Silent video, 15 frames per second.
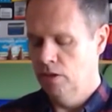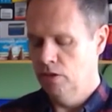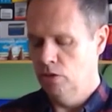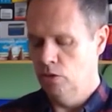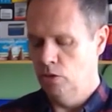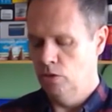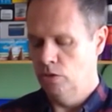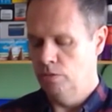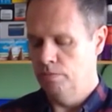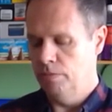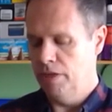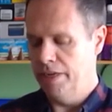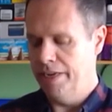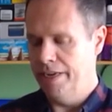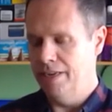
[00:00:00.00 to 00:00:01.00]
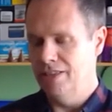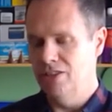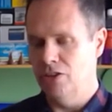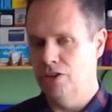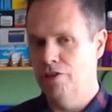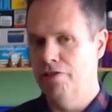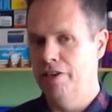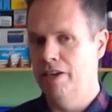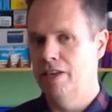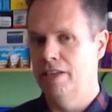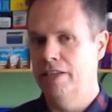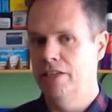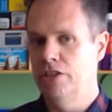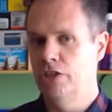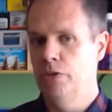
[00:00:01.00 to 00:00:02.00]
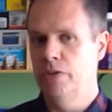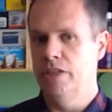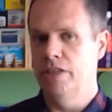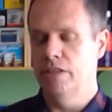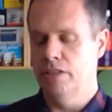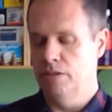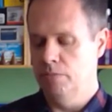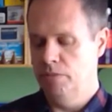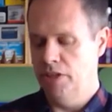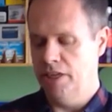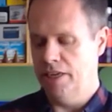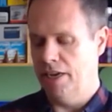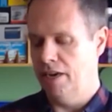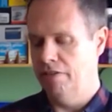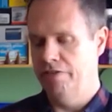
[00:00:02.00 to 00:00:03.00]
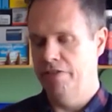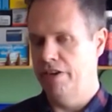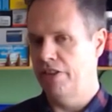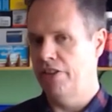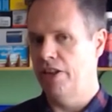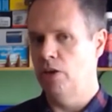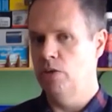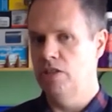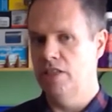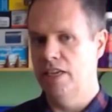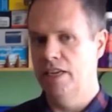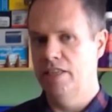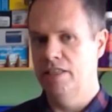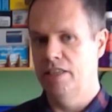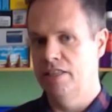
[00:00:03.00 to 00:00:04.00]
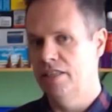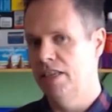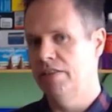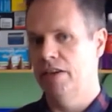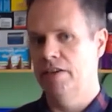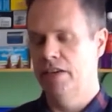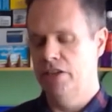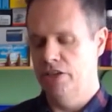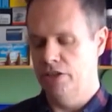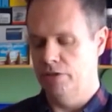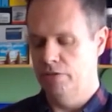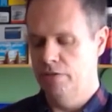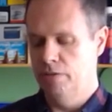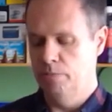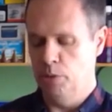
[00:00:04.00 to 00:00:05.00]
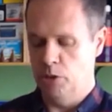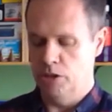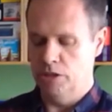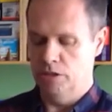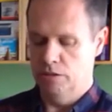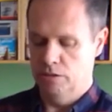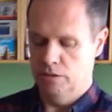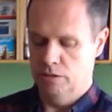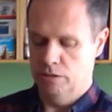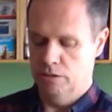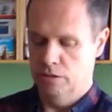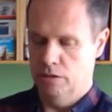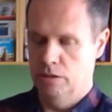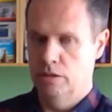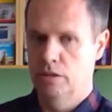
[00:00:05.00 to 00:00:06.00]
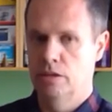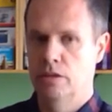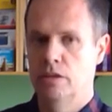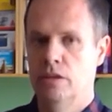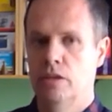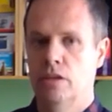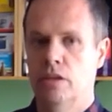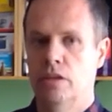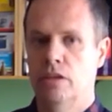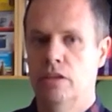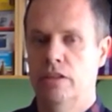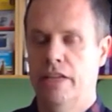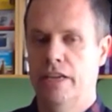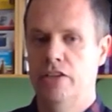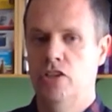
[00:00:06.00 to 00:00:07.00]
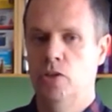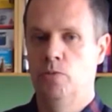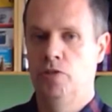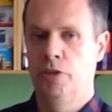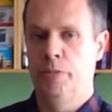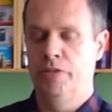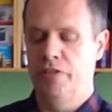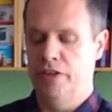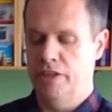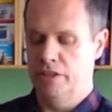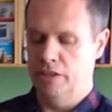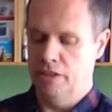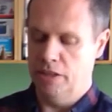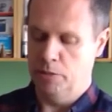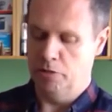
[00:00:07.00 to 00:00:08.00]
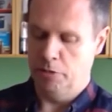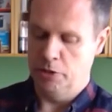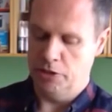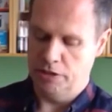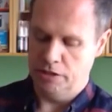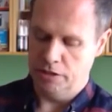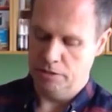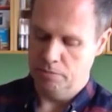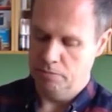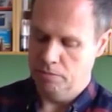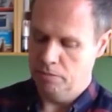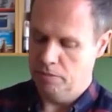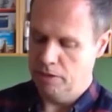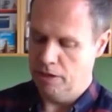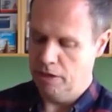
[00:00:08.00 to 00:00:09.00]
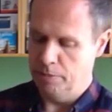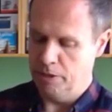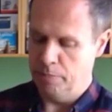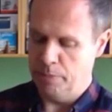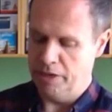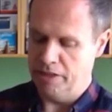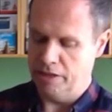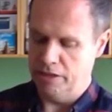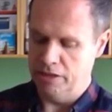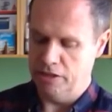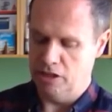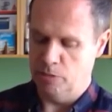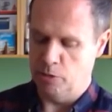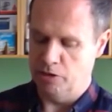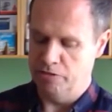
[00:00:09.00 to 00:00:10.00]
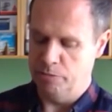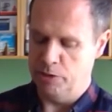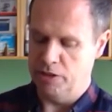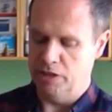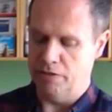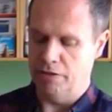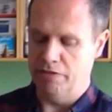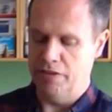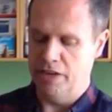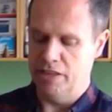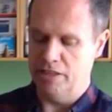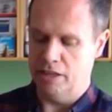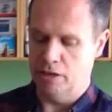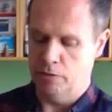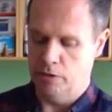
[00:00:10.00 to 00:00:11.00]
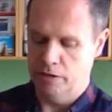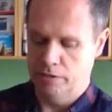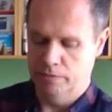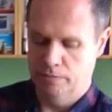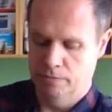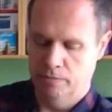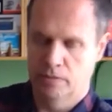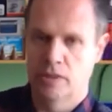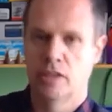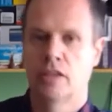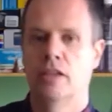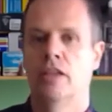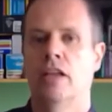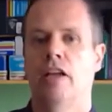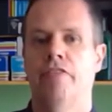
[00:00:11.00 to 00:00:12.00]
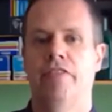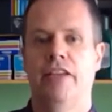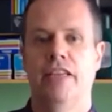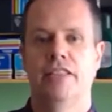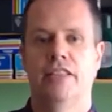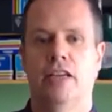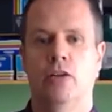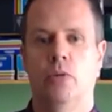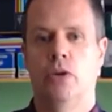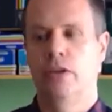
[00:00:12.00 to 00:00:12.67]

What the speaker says: So again, it's not critical that you do this. You can fit thousands of headsets and never had an issue, but the head tube will be faced. It's probably just a little bit of paint that needs to come off, but if I face that one and face that